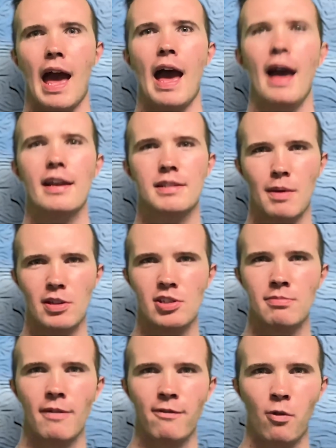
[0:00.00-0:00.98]
As
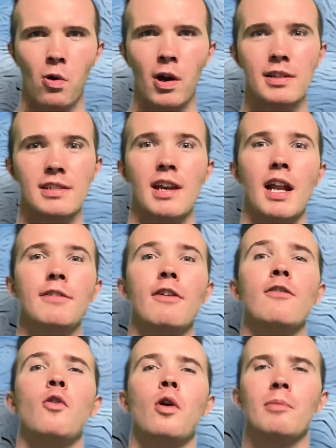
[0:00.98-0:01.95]
mentioned before, son of
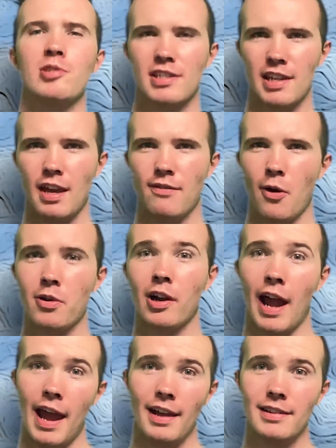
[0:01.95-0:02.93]
a former slave owner
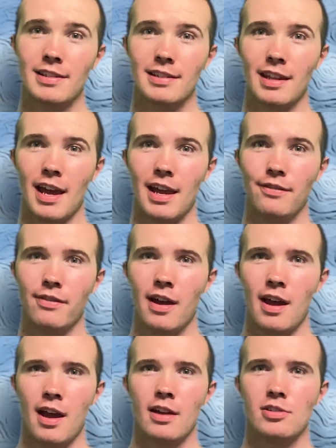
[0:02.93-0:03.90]
and slave,
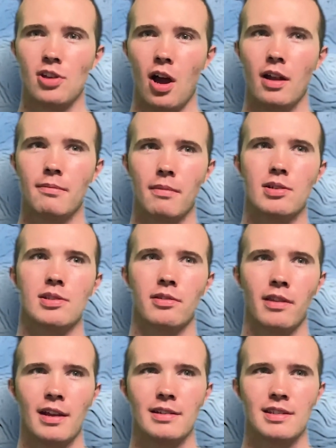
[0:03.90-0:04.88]
John Mercer
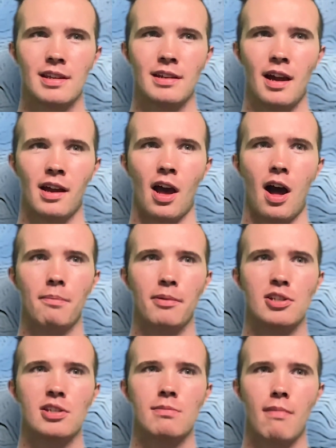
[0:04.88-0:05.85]
Langston
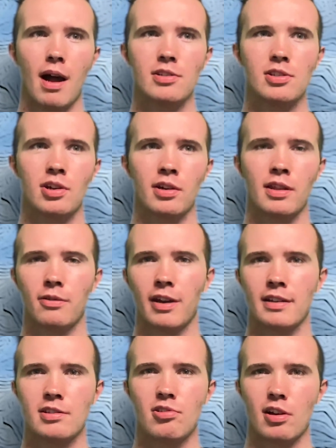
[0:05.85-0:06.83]
accomplished much during the
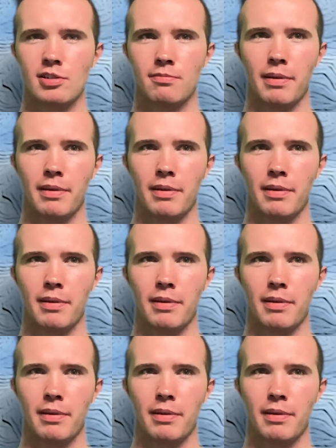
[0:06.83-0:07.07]
Reconstruction